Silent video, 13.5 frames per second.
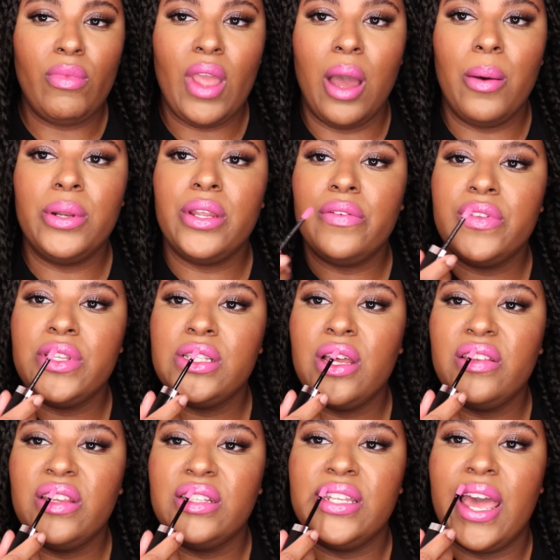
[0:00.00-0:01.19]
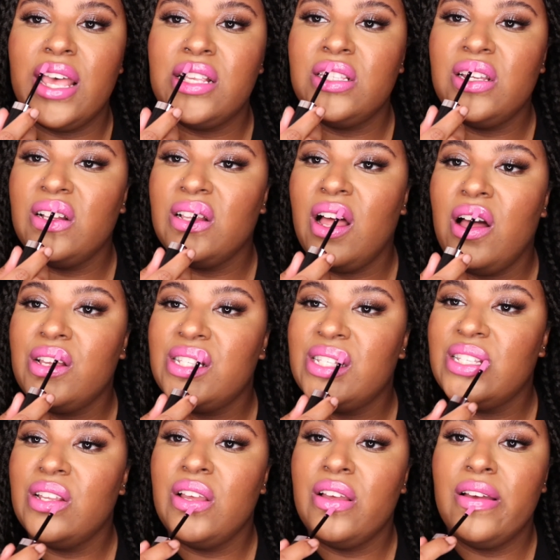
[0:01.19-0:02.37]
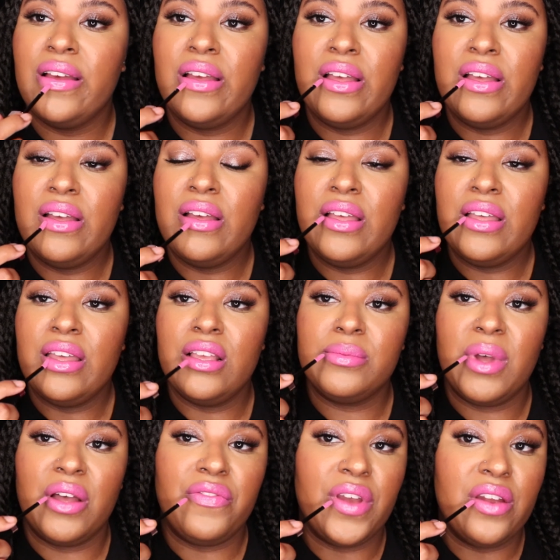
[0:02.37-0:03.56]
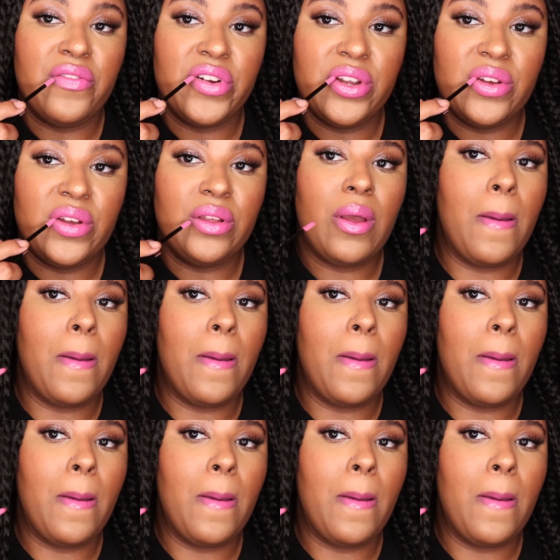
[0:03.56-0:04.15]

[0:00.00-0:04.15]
I would definitely say the Dazzling Gloss is my favorite.